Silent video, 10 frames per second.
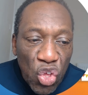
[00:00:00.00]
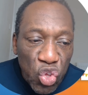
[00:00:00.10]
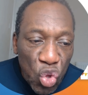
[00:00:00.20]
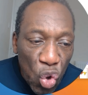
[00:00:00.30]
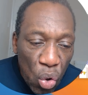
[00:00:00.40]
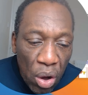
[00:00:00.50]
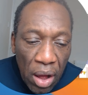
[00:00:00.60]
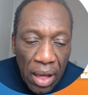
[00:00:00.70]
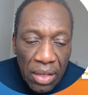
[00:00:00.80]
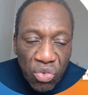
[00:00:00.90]

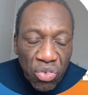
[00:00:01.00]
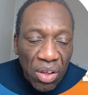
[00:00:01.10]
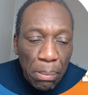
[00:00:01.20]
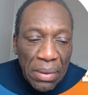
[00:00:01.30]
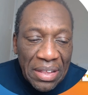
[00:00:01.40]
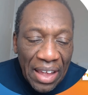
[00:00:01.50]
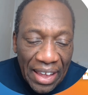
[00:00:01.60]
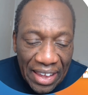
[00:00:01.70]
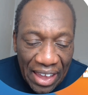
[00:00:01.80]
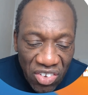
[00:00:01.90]
your social
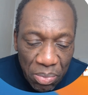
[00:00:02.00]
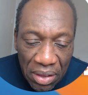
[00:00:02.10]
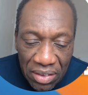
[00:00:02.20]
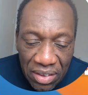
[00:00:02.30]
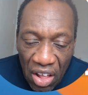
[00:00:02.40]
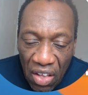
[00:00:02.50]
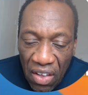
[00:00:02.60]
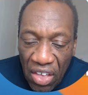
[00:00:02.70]
media engagement,